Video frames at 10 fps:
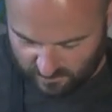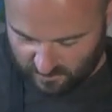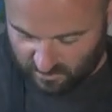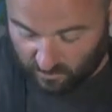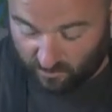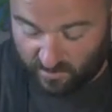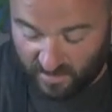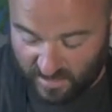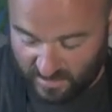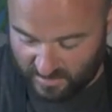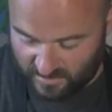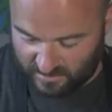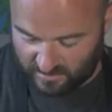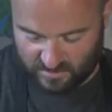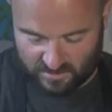So
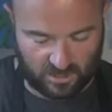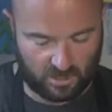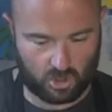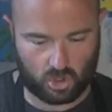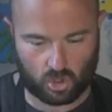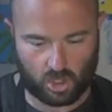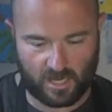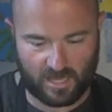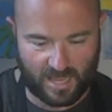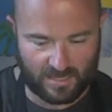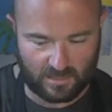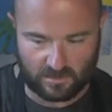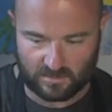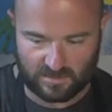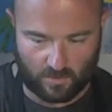these
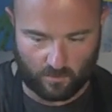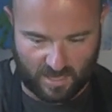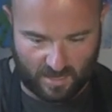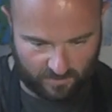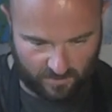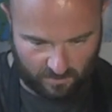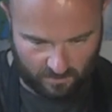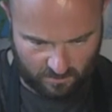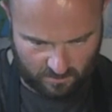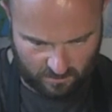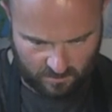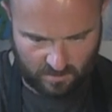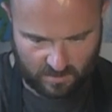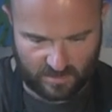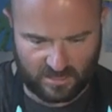triangles that we have here,
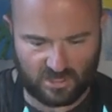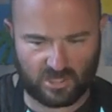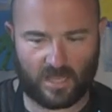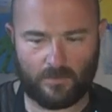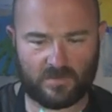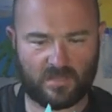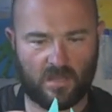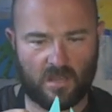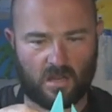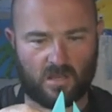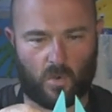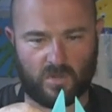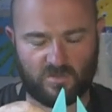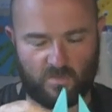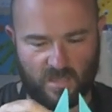these shapes, are going
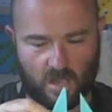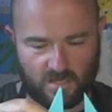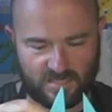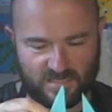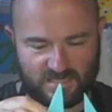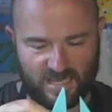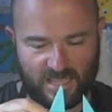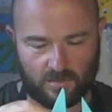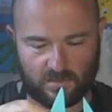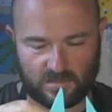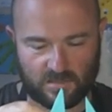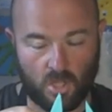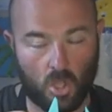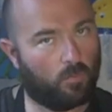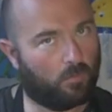to be our sails.
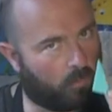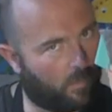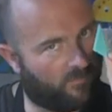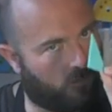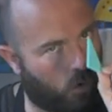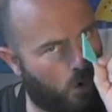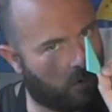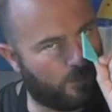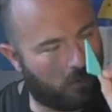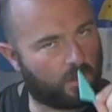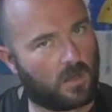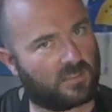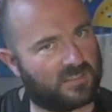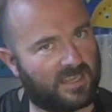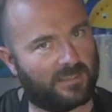But before we put our
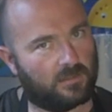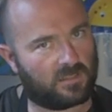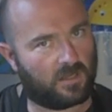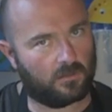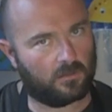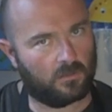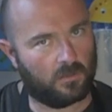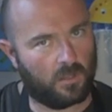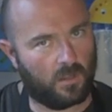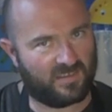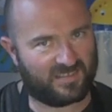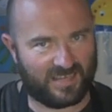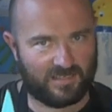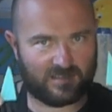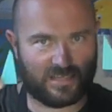sails on, the
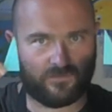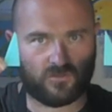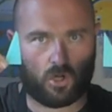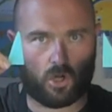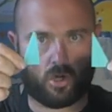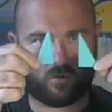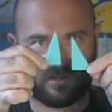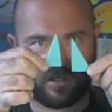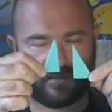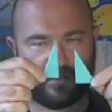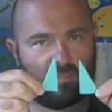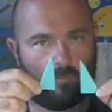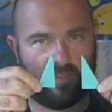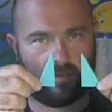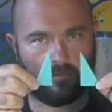sails have to hold on to something.